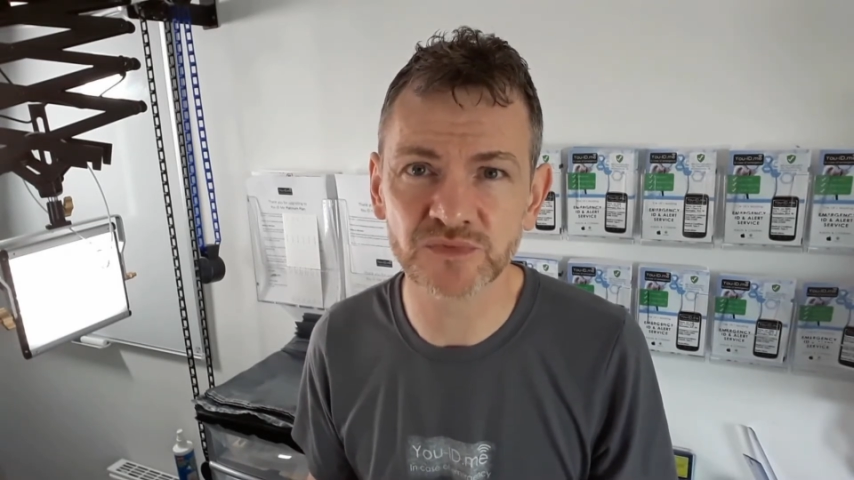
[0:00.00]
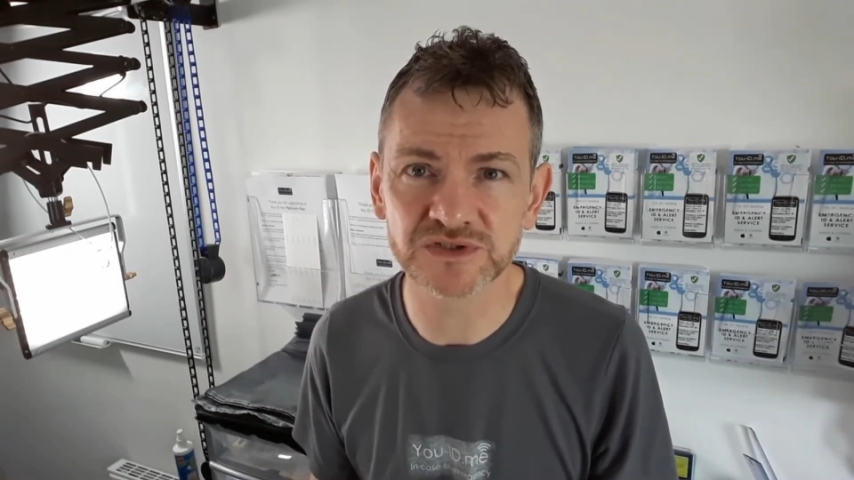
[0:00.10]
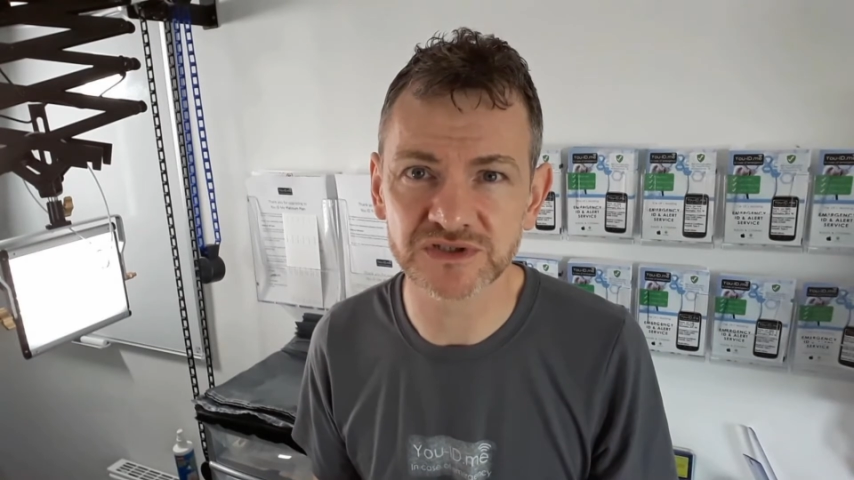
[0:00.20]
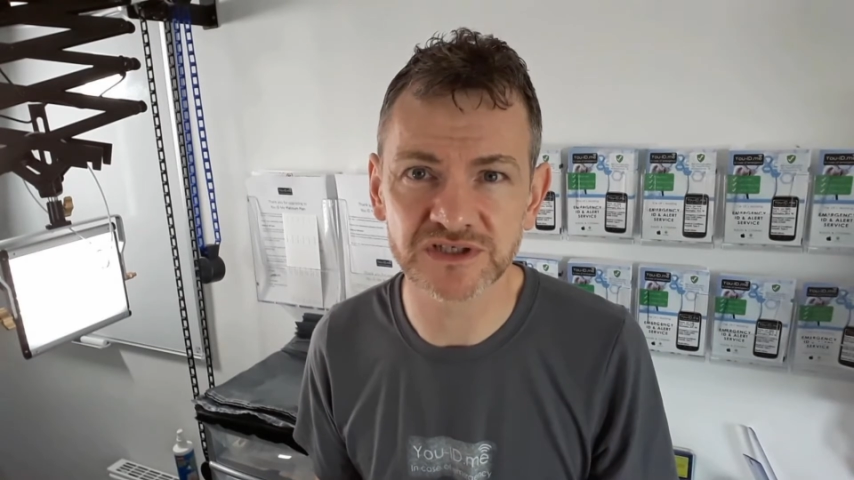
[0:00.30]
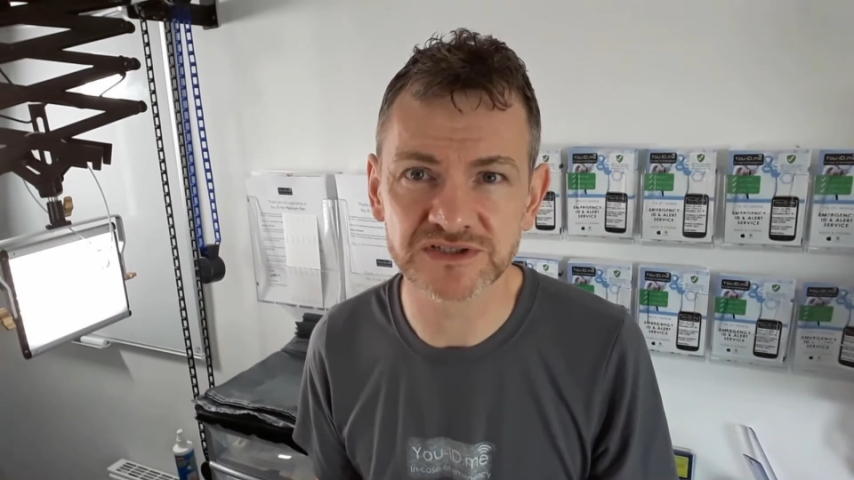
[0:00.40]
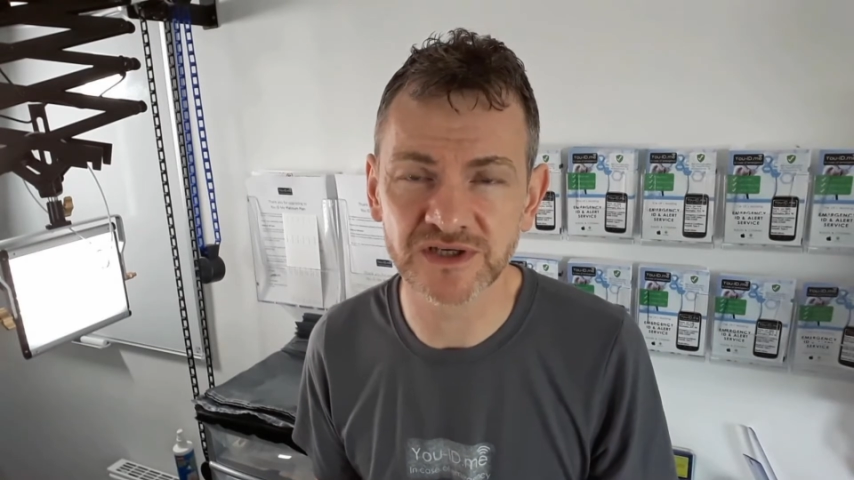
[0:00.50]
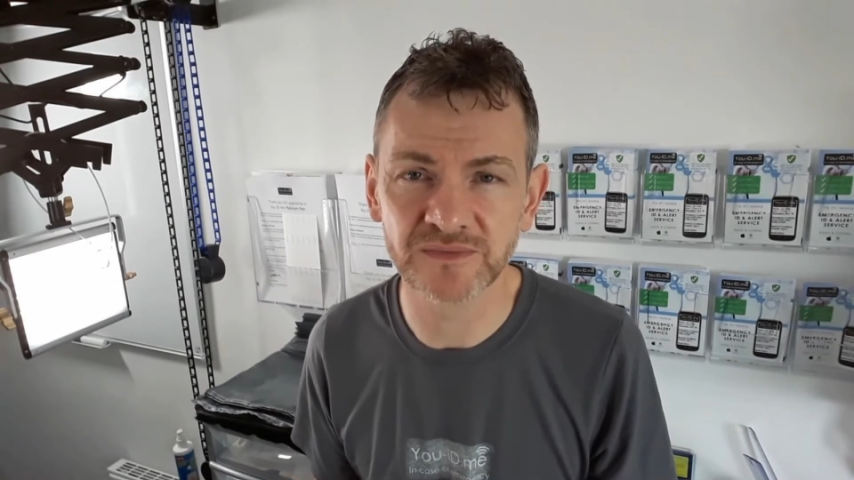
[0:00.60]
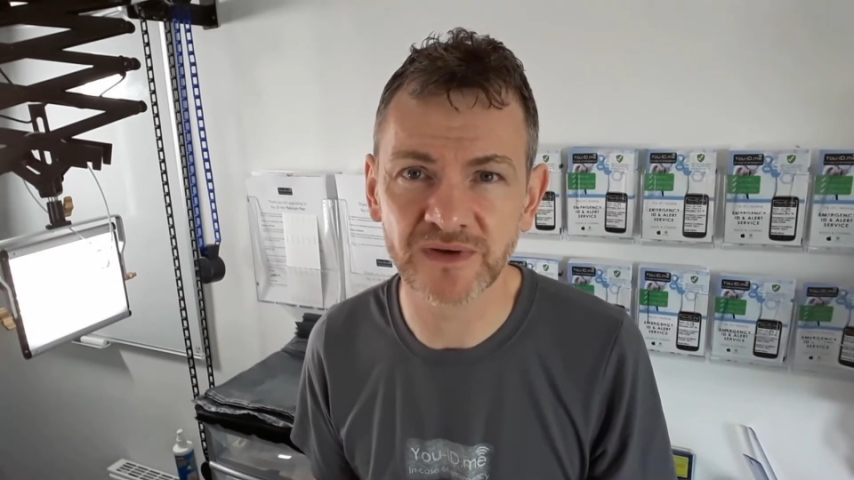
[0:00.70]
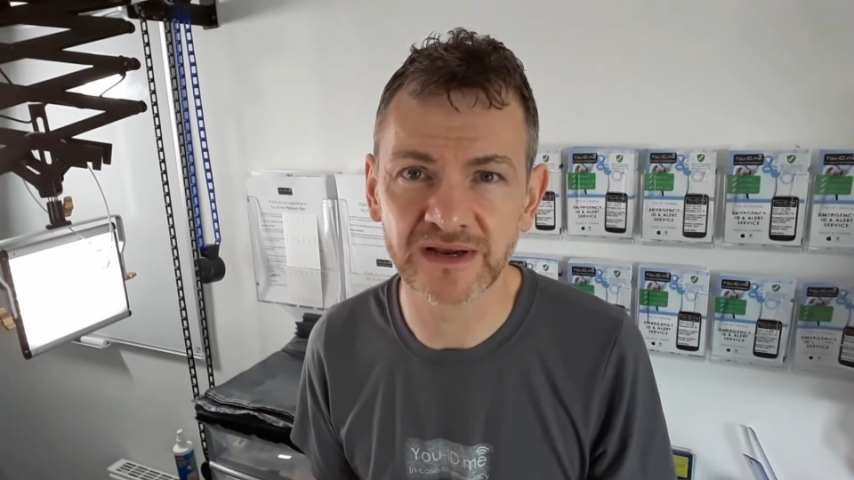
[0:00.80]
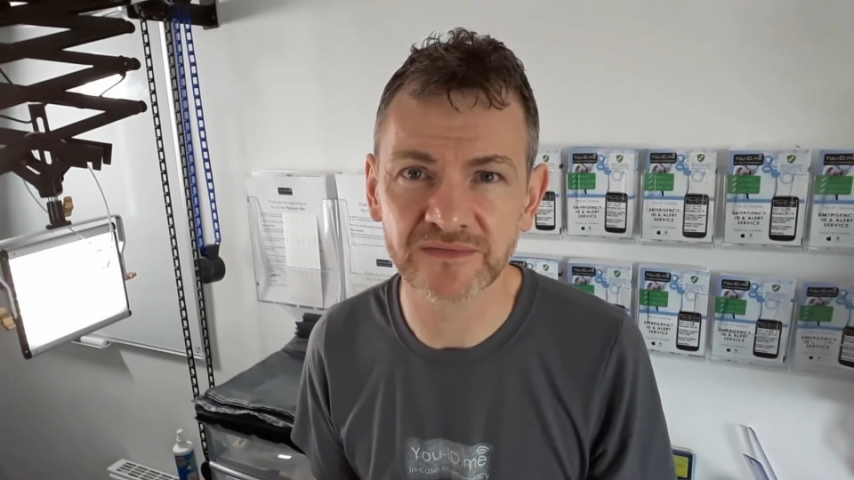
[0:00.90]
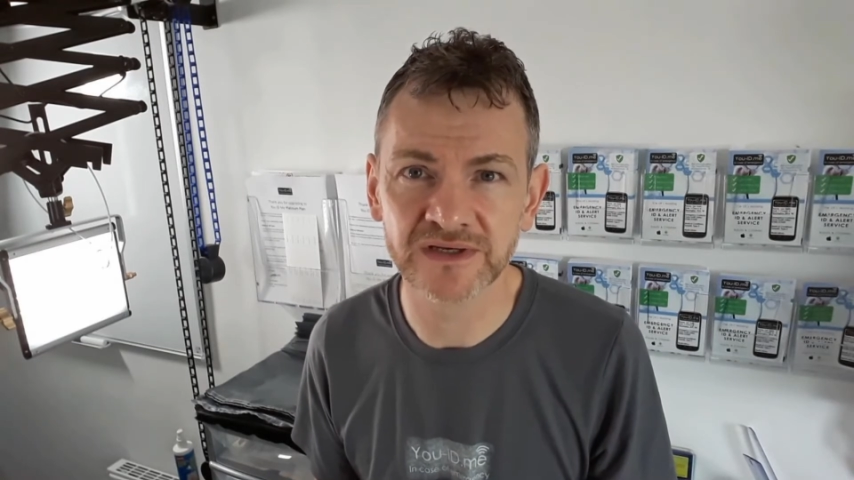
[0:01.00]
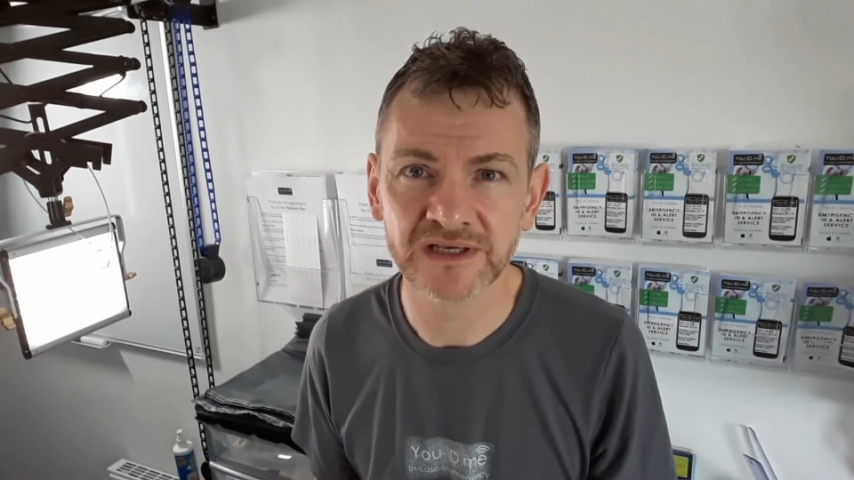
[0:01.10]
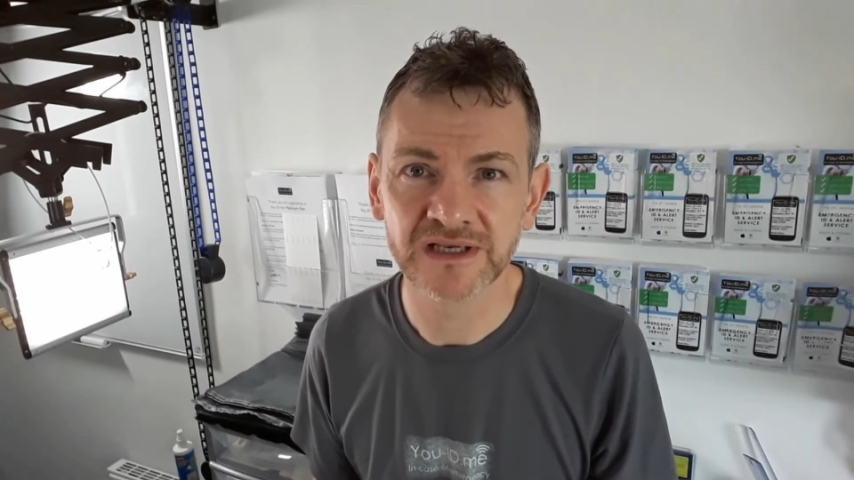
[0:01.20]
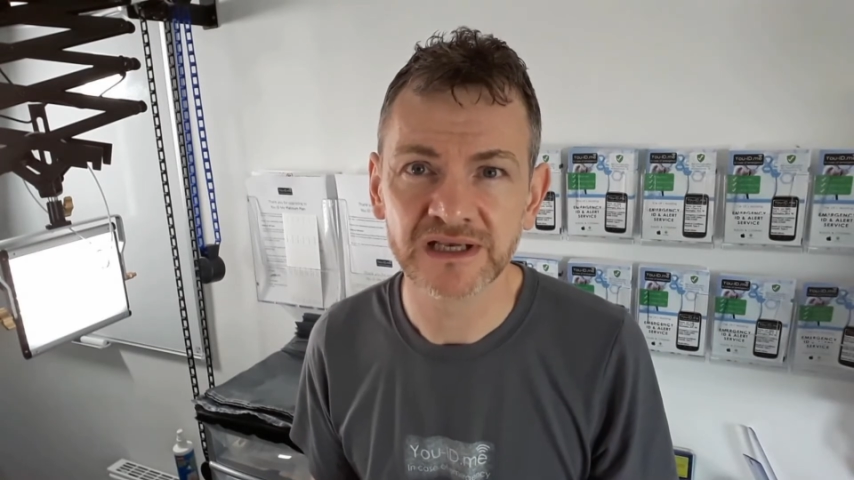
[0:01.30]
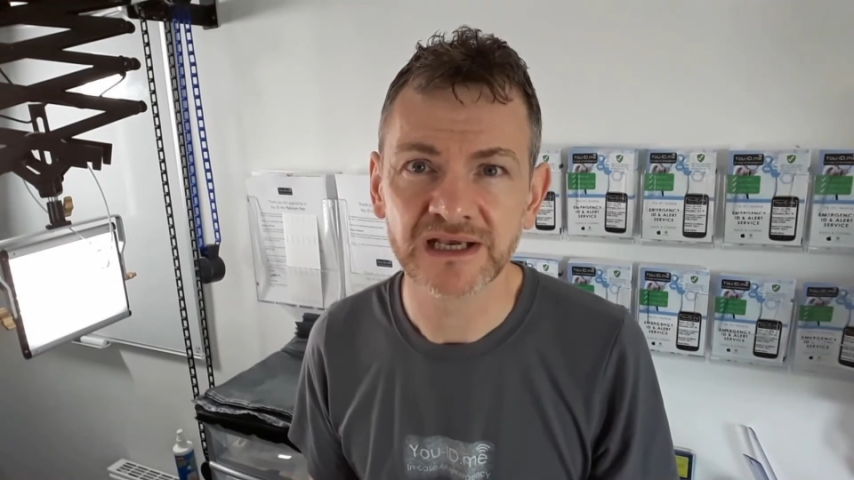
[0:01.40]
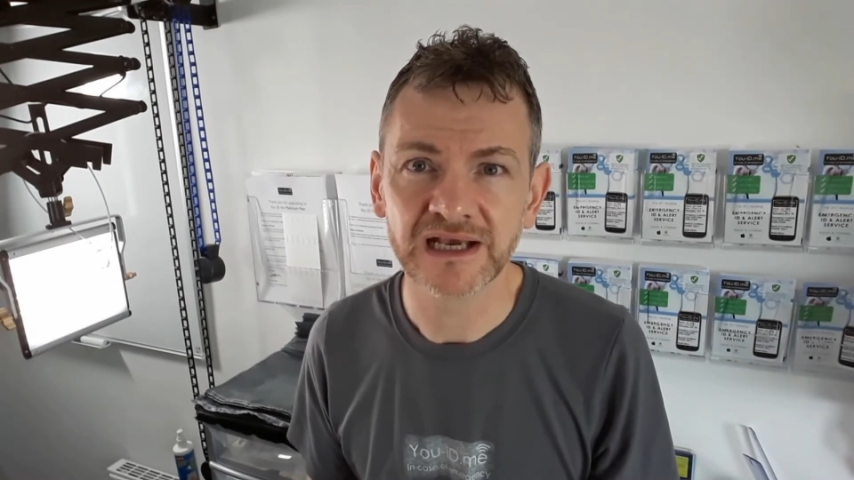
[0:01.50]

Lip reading: Someone's going to turn around